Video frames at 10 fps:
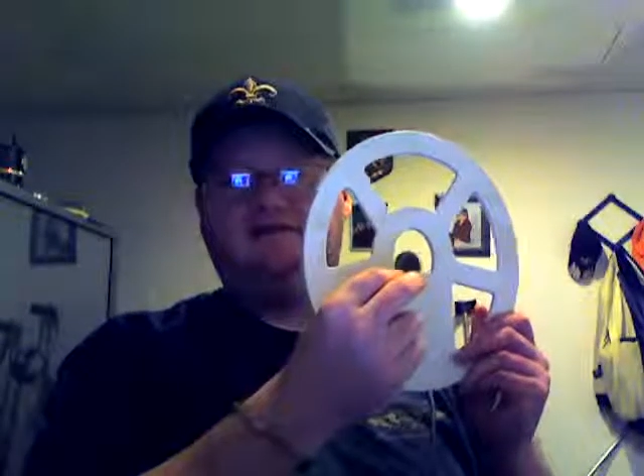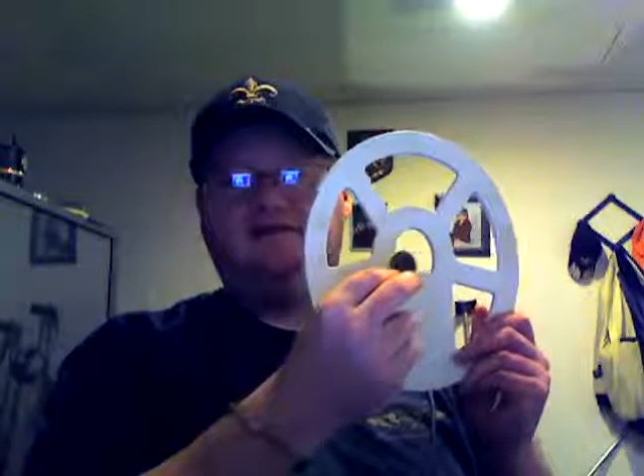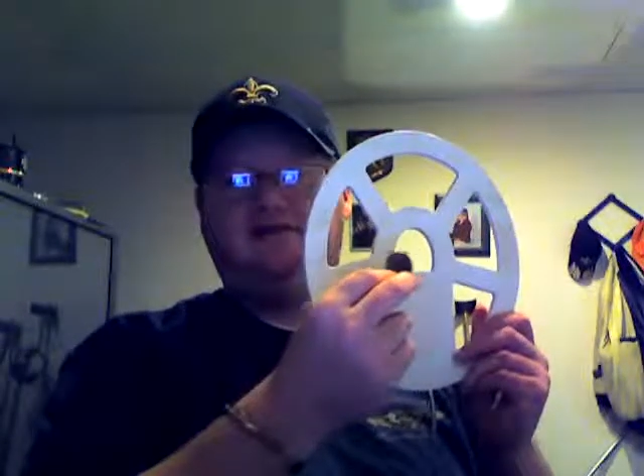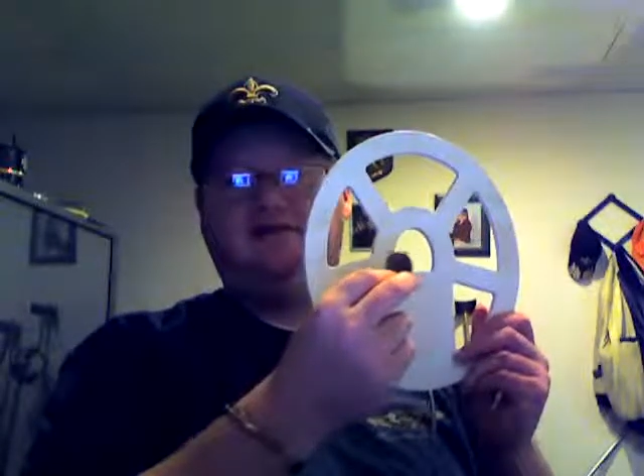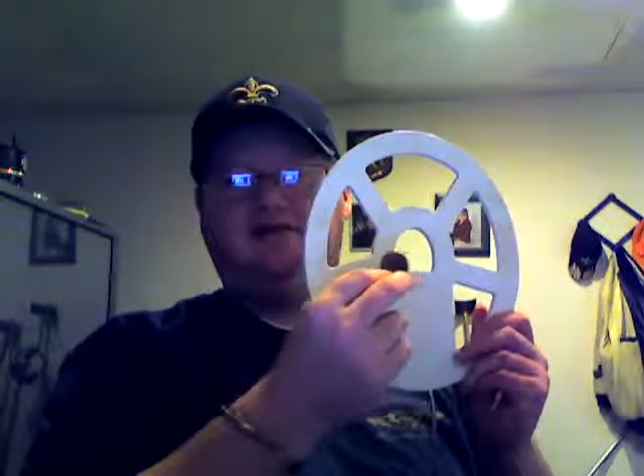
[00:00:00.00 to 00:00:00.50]

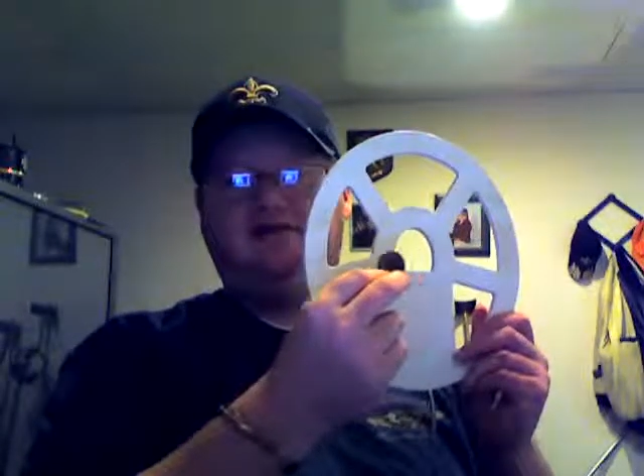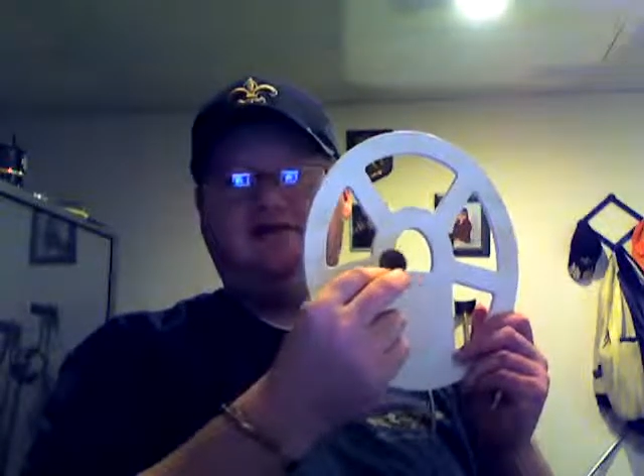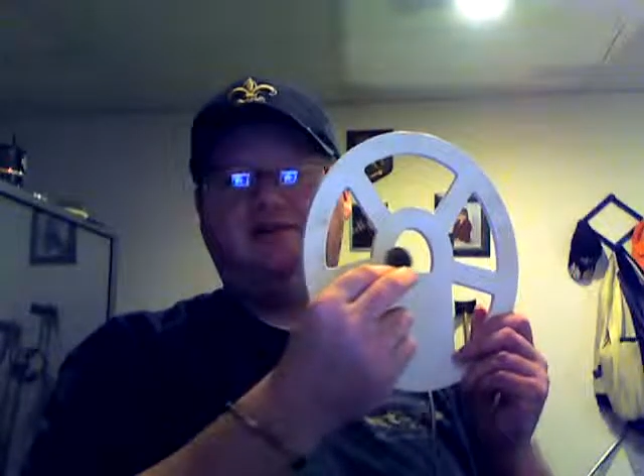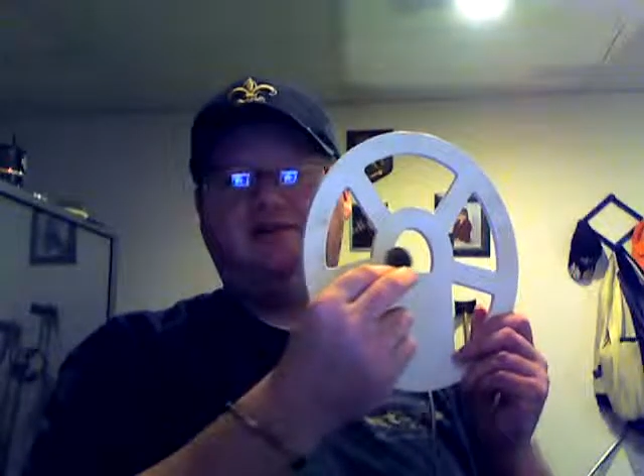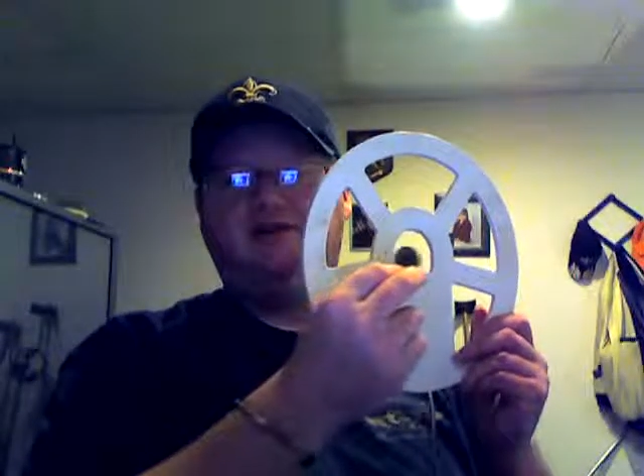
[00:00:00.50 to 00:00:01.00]
There we go. You
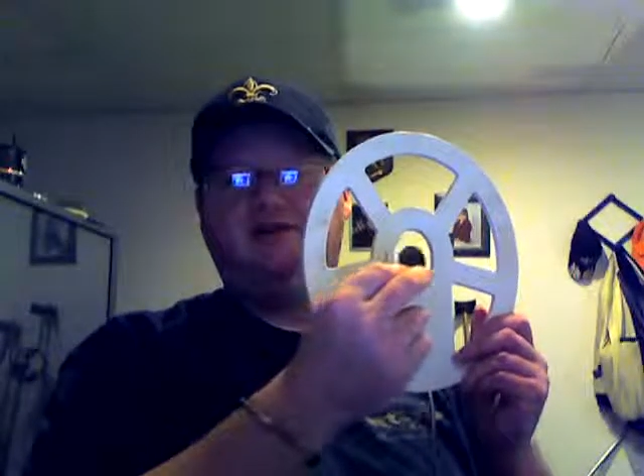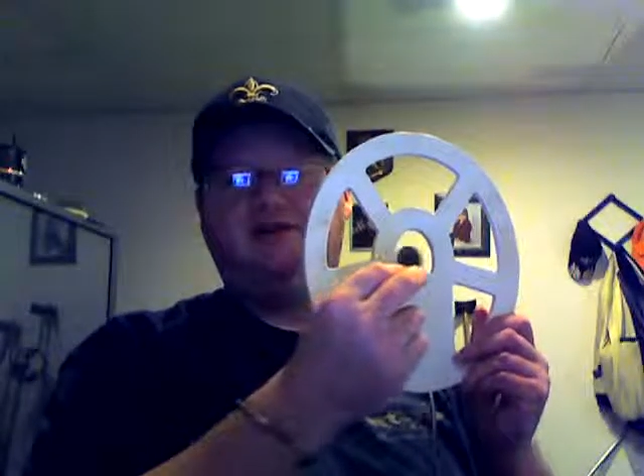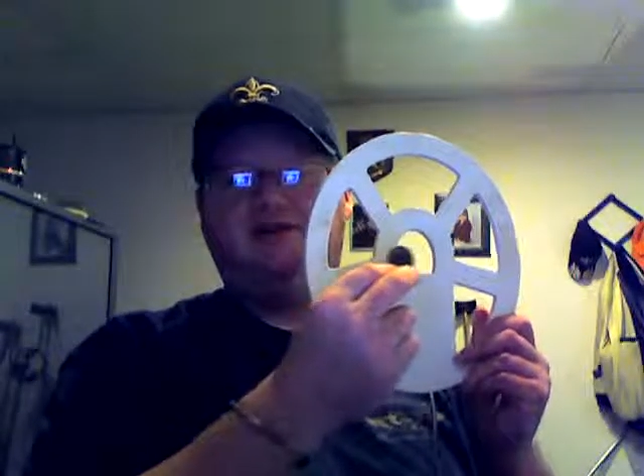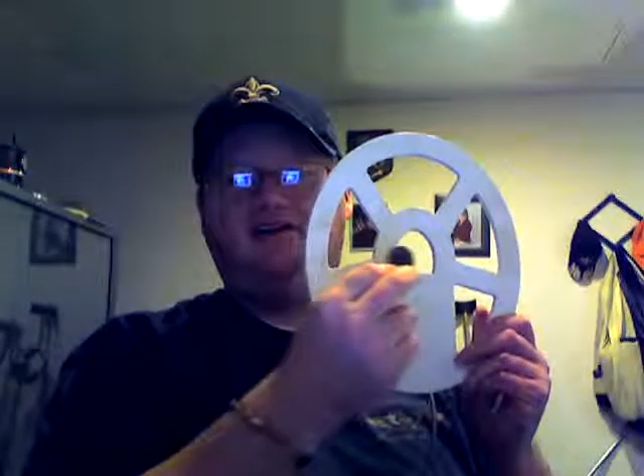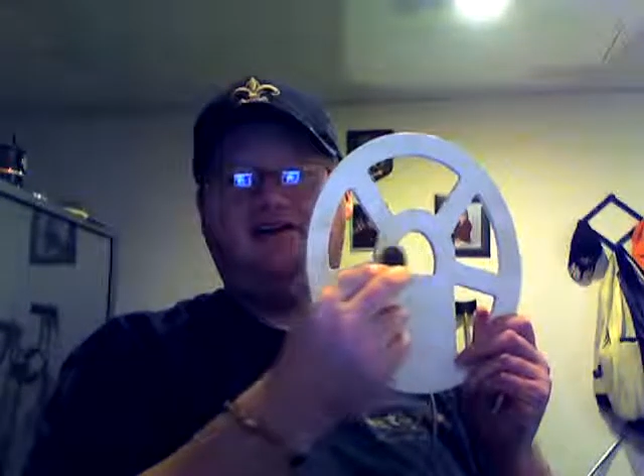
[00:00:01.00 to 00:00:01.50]
barely
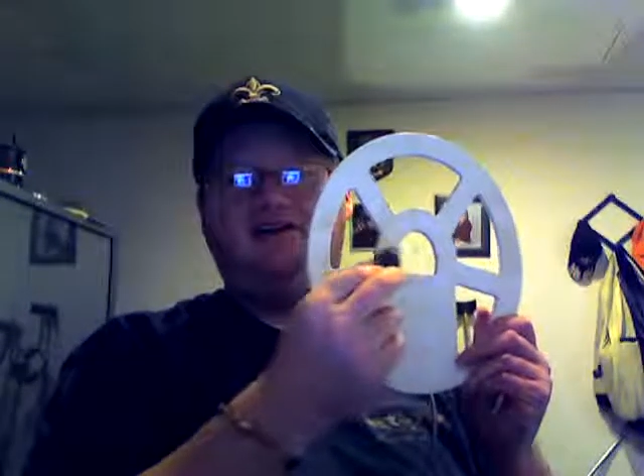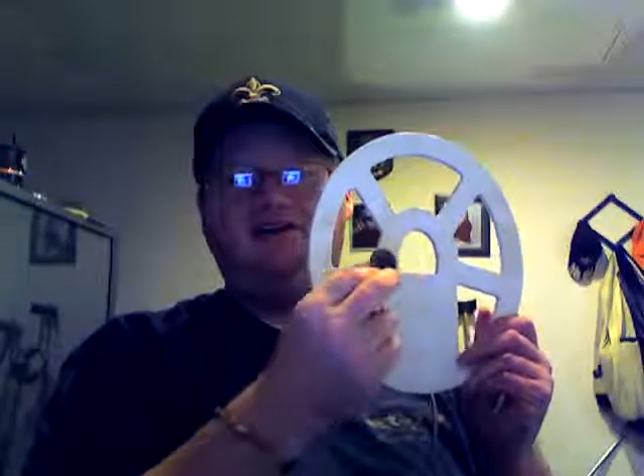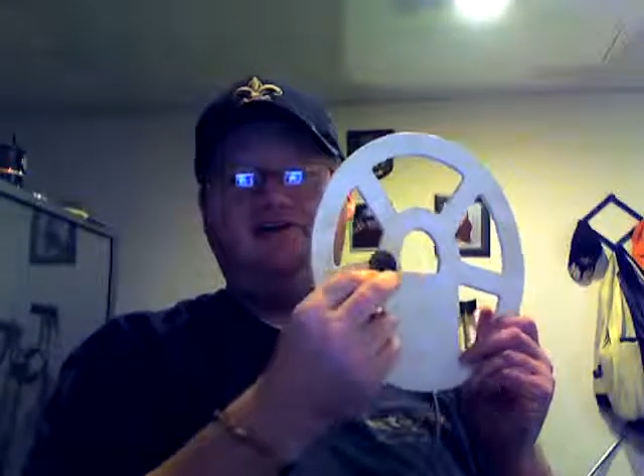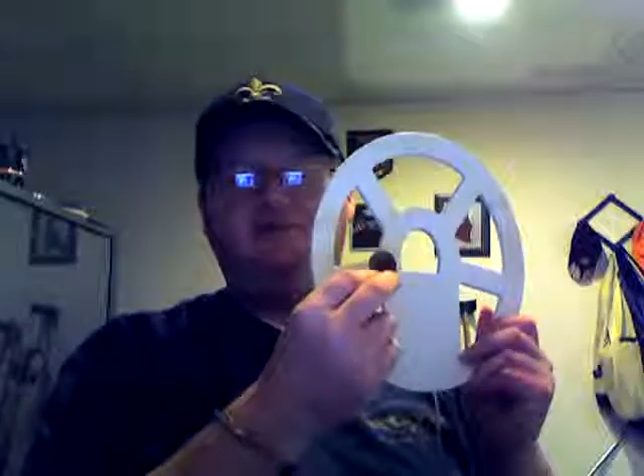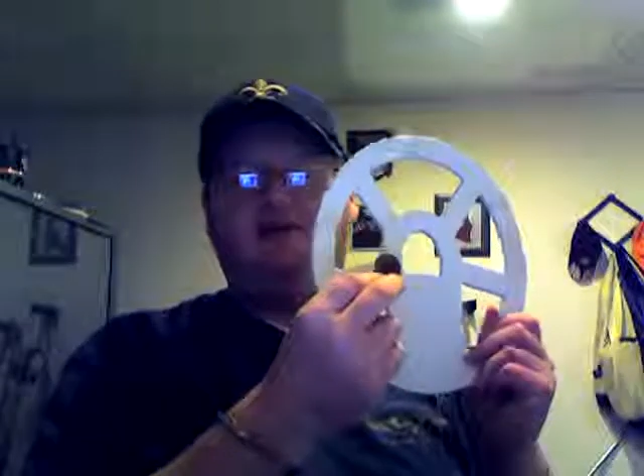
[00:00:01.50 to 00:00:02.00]
hear a hum.
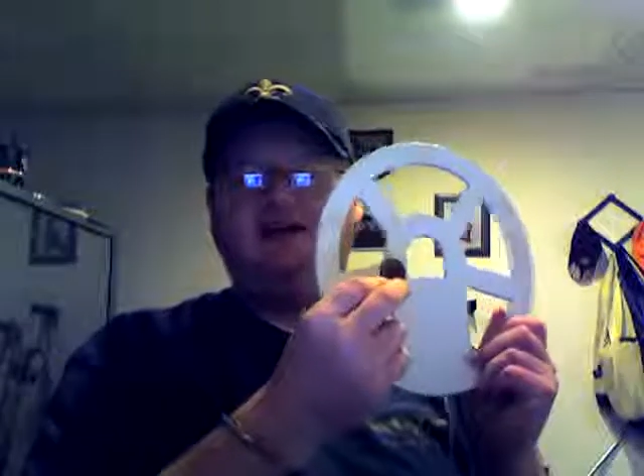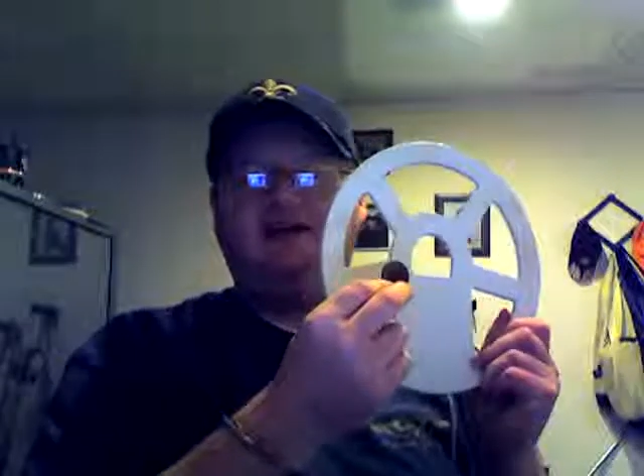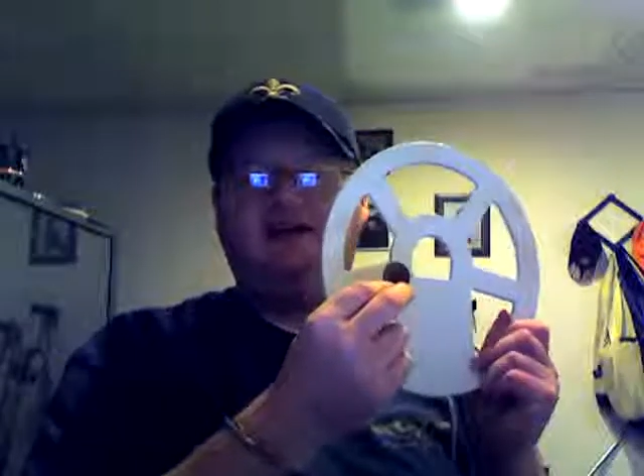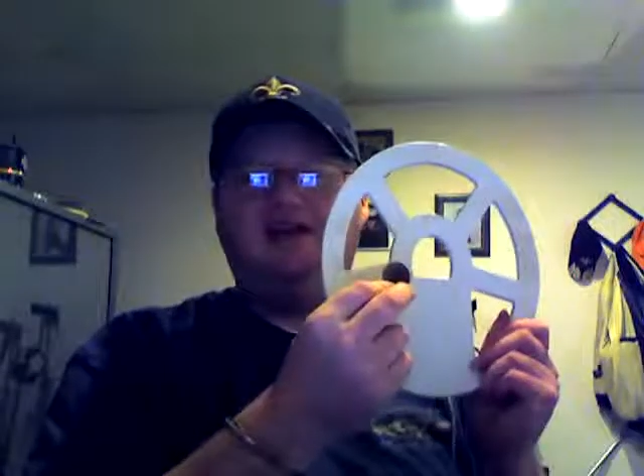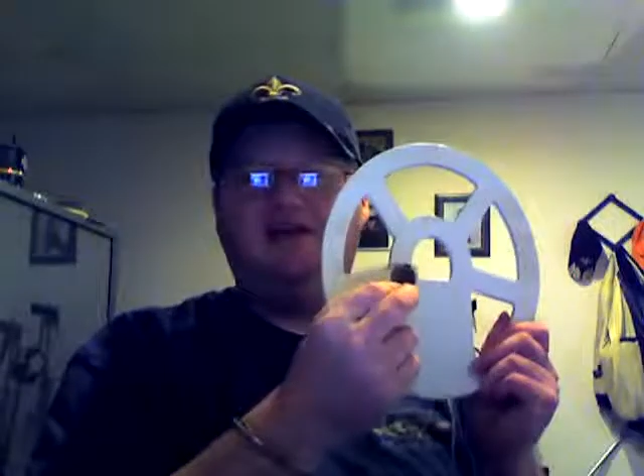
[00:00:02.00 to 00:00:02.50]
You probably
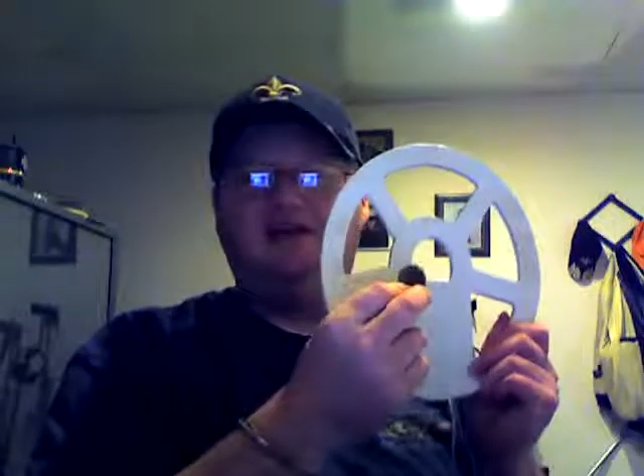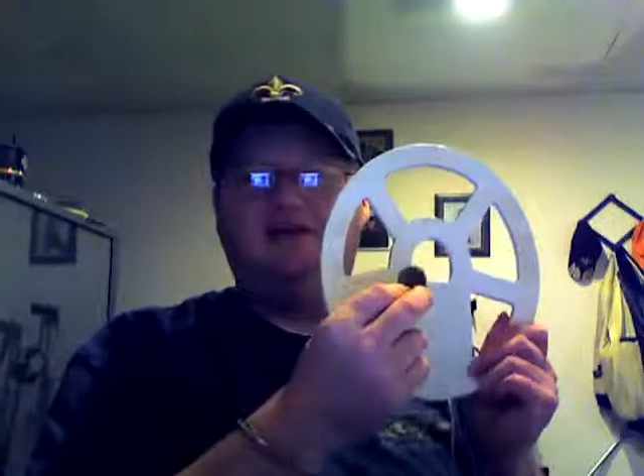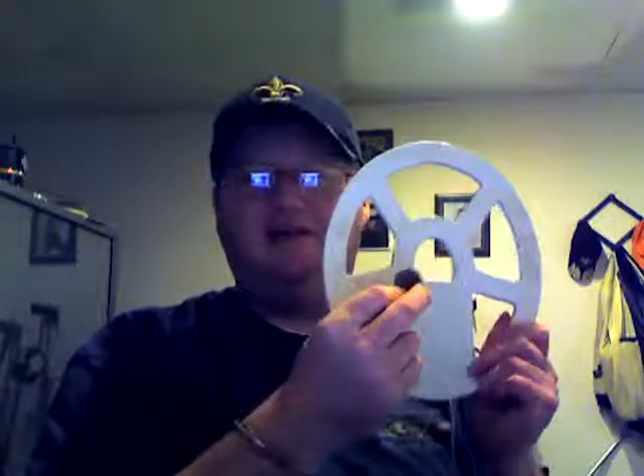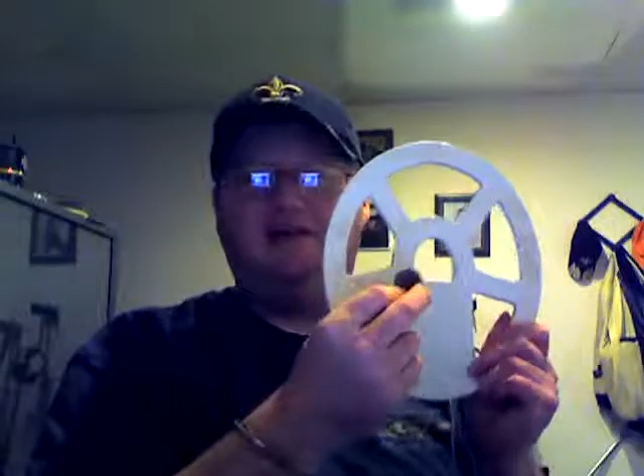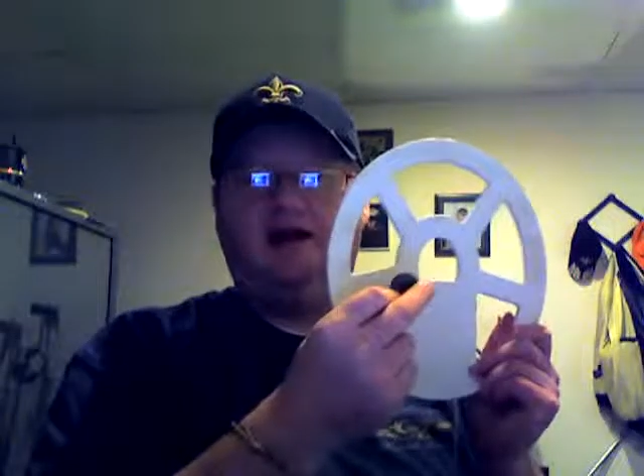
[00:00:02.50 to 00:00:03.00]
can't hear
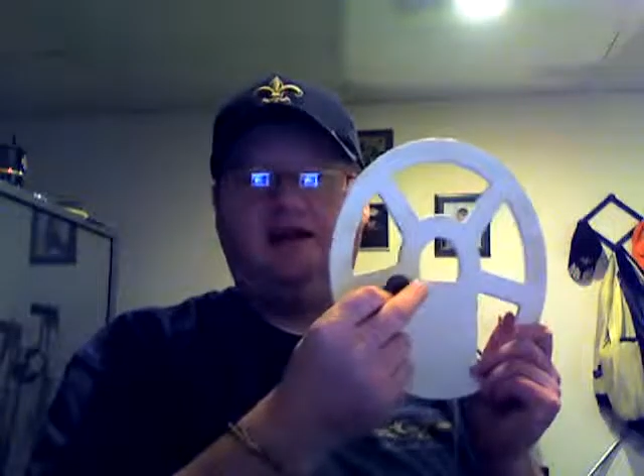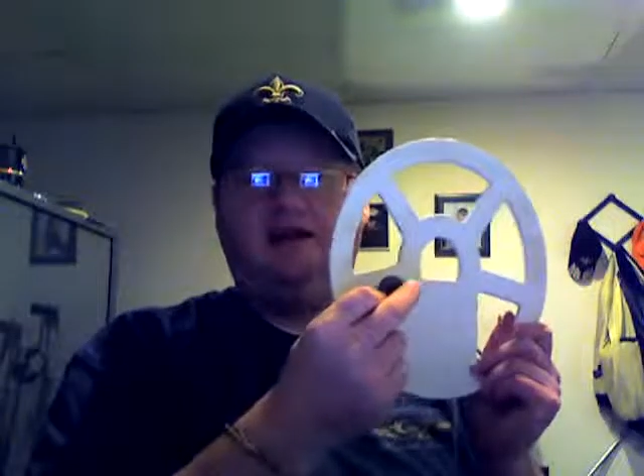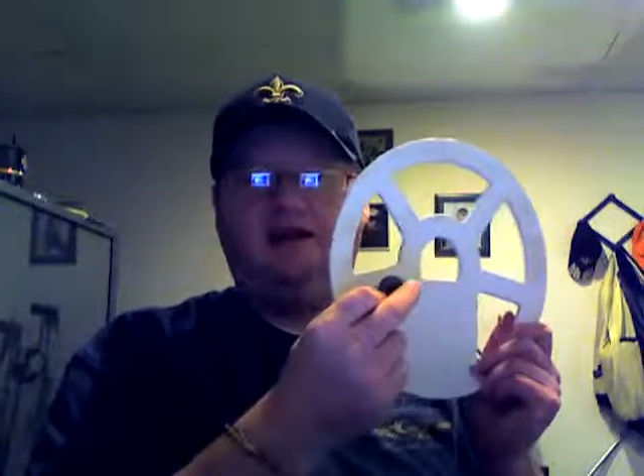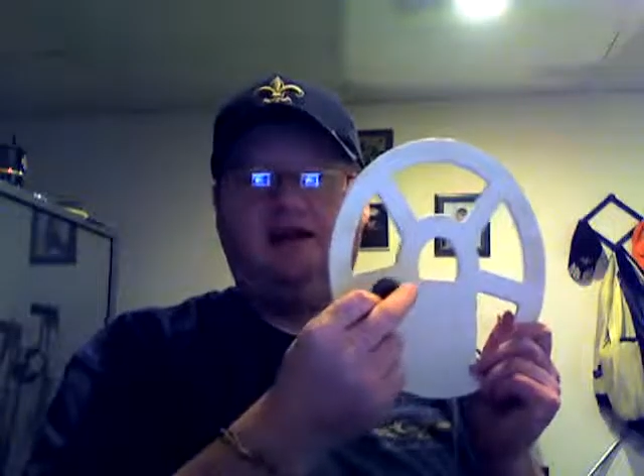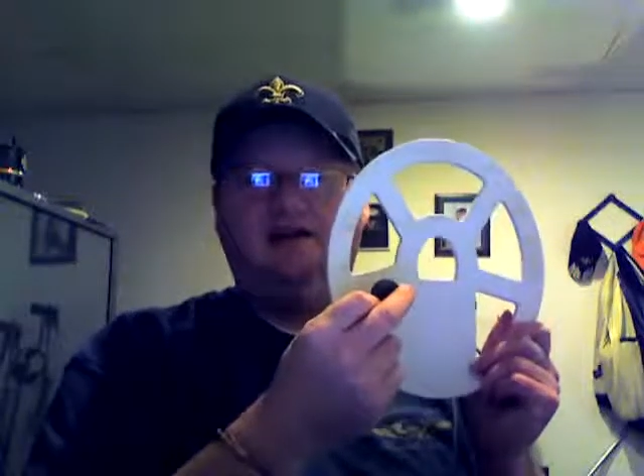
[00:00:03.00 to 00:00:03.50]
it, but I
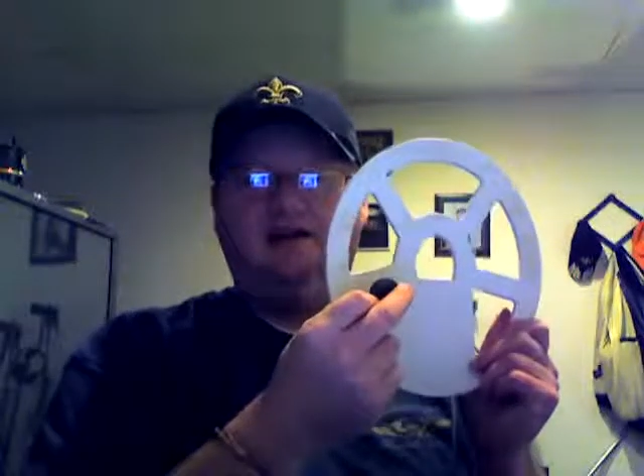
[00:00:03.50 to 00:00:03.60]
can.